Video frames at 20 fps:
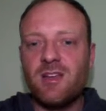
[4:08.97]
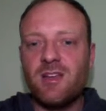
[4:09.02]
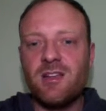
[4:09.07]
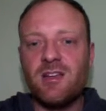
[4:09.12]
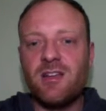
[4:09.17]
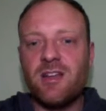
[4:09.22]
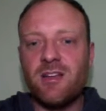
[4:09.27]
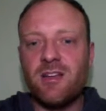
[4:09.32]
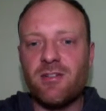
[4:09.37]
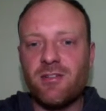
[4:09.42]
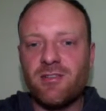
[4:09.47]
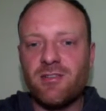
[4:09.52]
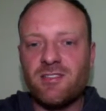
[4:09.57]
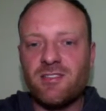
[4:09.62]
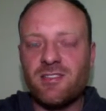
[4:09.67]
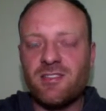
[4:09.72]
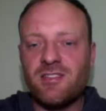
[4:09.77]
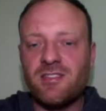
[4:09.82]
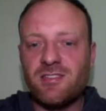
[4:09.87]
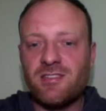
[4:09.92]
Now
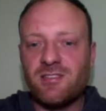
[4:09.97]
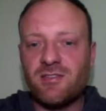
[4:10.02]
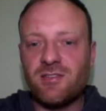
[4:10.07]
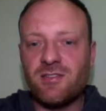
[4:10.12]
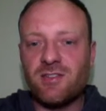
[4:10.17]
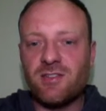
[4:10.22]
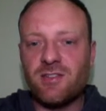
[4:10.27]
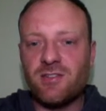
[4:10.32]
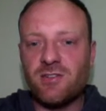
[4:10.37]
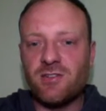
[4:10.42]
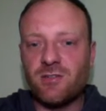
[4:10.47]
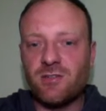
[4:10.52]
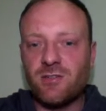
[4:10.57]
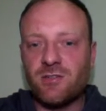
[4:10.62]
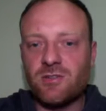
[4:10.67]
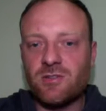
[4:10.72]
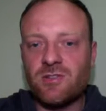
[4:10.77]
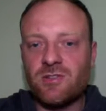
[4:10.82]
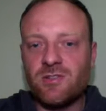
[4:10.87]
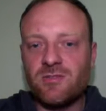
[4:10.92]
notice that it's got a dot
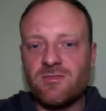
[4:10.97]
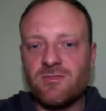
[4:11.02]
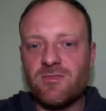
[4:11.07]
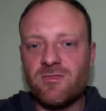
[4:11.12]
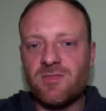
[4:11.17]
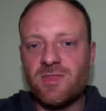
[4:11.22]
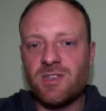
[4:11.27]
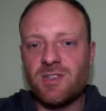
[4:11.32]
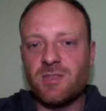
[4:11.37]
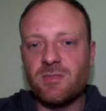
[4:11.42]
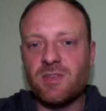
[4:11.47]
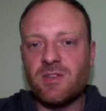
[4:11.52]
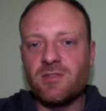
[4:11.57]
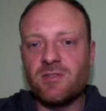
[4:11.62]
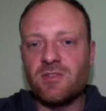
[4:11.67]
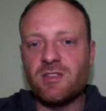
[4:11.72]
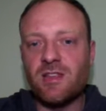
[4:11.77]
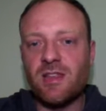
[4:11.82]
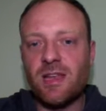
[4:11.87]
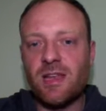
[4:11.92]
dot dot. That's
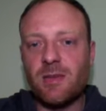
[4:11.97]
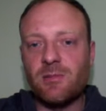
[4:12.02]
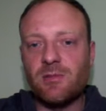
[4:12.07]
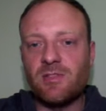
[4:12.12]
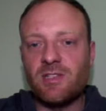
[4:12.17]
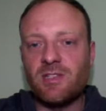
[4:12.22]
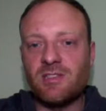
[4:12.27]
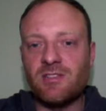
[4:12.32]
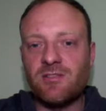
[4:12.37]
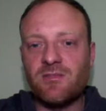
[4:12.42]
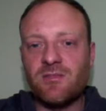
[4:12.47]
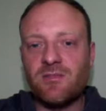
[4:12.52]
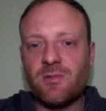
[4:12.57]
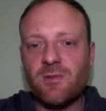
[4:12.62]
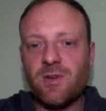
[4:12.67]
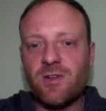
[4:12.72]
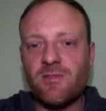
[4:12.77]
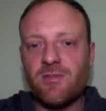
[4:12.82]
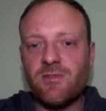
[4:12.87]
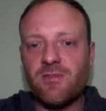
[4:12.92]
because the label doesn't
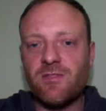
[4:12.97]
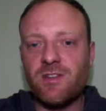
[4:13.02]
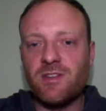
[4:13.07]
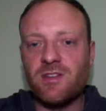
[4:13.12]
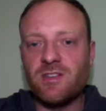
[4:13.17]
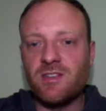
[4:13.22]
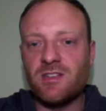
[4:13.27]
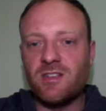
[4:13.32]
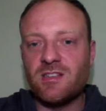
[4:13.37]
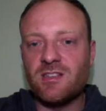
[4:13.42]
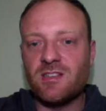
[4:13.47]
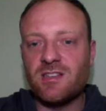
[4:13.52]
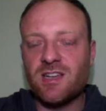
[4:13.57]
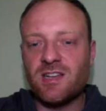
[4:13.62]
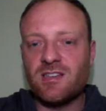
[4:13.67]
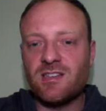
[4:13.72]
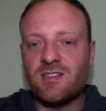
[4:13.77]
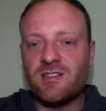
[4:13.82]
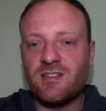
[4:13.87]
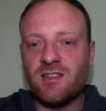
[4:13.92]
quite fit its
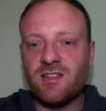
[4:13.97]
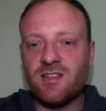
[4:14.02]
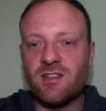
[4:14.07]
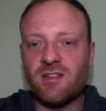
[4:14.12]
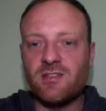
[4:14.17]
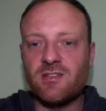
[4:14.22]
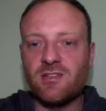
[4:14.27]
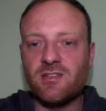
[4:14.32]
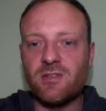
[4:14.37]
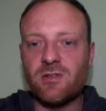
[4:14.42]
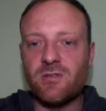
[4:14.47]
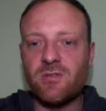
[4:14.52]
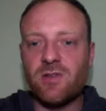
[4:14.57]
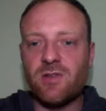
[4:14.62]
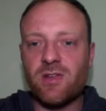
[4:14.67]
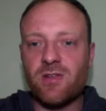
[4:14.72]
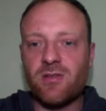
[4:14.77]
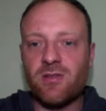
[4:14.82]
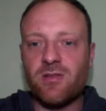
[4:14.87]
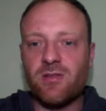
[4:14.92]
text. And so
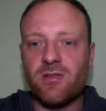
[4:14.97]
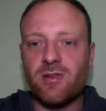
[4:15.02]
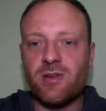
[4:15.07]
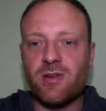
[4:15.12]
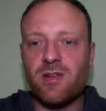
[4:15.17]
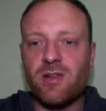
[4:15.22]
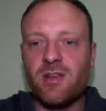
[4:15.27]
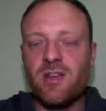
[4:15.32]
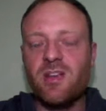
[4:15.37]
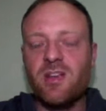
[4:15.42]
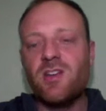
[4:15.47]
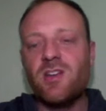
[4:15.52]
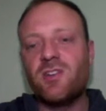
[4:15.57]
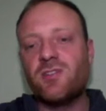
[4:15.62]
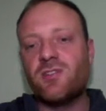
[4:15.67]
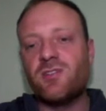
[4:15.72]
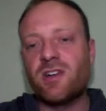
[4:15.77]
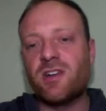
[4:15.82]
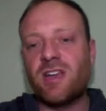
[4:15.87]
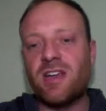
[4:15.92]
rather than
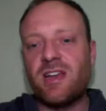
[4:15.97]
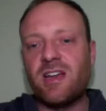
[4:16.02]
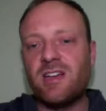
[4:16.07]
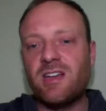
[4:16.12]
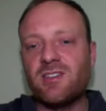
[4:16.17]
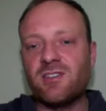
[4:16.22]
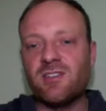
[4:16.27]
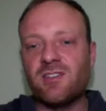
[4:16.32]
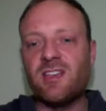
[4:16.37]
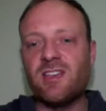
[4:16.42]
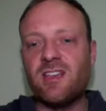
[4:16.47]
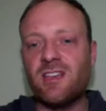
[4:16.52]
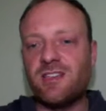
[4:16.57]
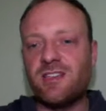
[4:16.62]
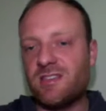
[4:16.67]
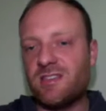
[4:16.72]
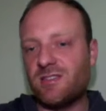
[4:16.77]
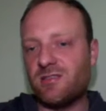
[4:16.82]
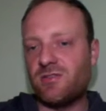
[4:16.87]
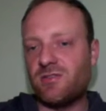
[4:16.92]
truncate harshly, it
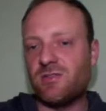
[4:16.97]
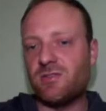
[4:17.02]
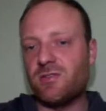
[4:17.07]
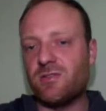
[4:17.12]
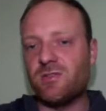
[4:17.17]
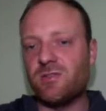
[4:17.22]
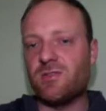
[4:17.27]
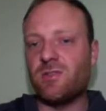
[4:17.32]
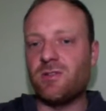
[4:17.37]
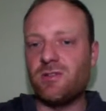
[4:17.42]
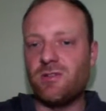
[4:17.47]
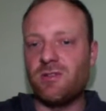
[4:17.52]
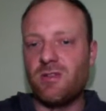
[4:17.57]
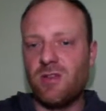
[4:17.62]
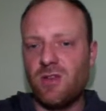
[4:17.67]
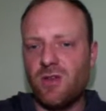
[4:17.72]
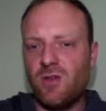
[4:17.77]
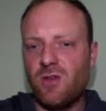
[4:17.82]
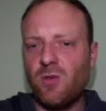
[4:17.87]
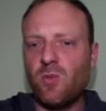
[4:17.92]
does a dot dot dot,
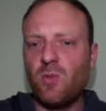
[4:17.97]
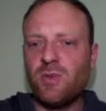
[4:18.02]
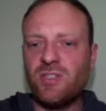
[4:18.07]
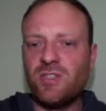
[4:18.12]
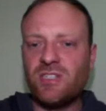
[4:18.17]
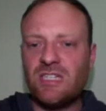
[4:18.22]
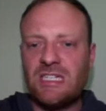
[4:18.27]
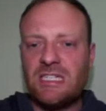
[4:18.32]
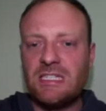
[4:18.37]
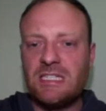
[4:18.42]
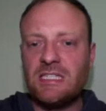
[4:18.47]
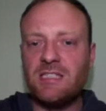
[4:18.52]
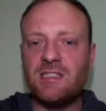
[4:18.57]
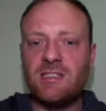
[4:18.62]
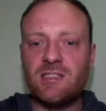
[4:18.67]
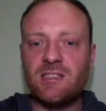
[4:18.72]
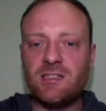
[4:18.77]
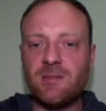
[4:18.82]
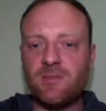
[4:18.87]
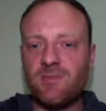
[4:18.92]
which
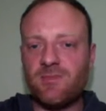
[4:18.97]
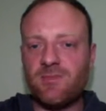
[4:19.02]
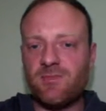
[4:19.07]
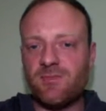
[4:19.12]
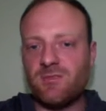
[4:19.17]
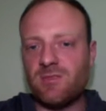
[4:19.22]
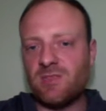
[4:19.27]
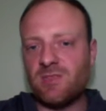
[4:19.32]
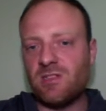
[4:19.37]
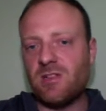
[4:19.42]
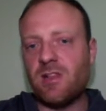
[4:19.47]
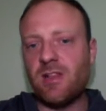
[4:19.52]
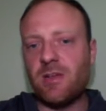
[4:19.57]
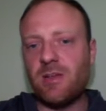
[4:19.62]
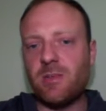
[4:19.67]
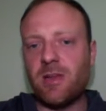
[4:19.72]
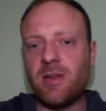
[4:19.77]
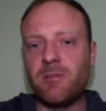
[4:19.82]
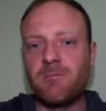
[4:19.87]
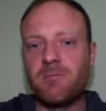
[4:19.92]
is slightly
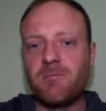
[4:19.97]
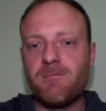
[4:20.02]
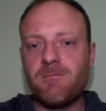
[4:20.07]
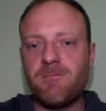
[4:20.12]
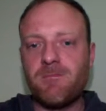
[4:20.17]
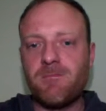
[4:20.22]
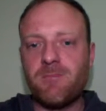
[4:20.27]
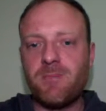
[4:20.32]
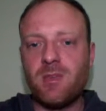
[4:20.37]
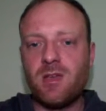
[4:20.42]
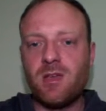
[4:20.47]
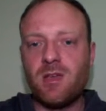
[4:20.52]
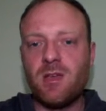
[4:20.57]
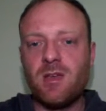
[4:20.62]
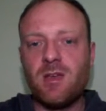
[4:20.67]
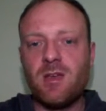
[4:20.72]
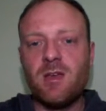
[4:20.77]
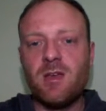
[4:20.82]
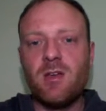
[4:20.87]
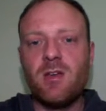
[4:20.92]
better.
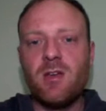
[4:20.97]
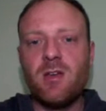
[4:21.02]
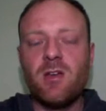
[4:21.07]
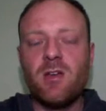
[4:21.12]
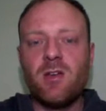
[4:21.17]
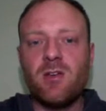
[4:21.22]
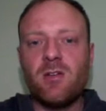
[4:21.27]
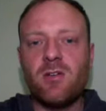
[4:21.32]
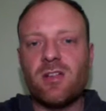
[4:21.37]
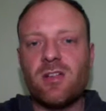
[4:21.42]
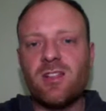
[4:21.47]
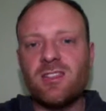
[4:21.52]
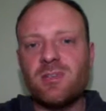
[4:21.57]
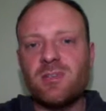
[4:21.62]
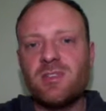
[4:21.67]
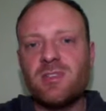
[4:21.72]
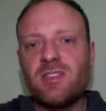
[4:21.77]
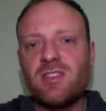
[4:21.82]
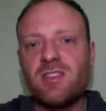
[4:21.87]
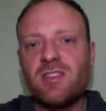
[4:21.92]
All right, let's
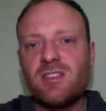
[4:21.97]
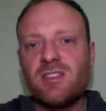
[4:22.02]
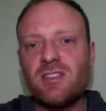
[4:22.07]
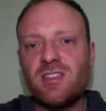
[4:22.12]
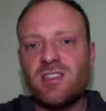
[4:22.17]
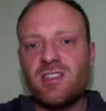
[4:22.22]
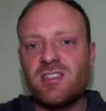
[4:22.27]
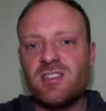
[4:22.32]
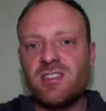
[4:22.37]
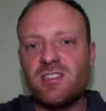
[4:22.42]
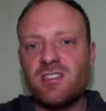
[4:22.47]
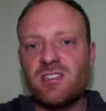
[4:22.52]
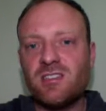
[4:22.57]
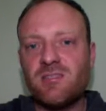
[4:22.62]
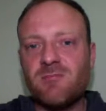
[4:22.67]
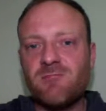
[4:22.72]
position this